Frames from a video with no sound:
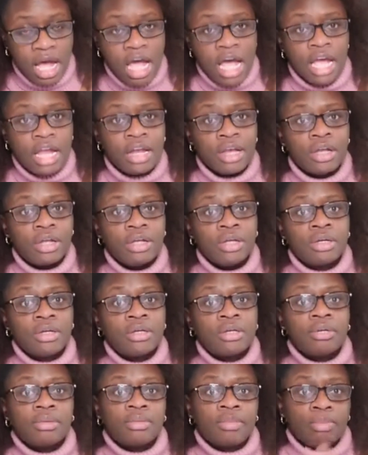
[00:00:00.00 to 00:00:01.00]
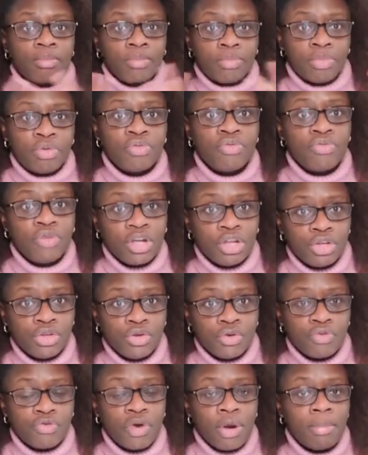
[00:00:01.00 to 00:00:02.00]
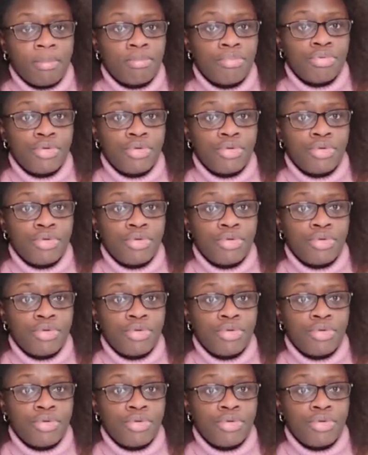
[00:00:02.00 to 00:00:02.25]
and prevent you from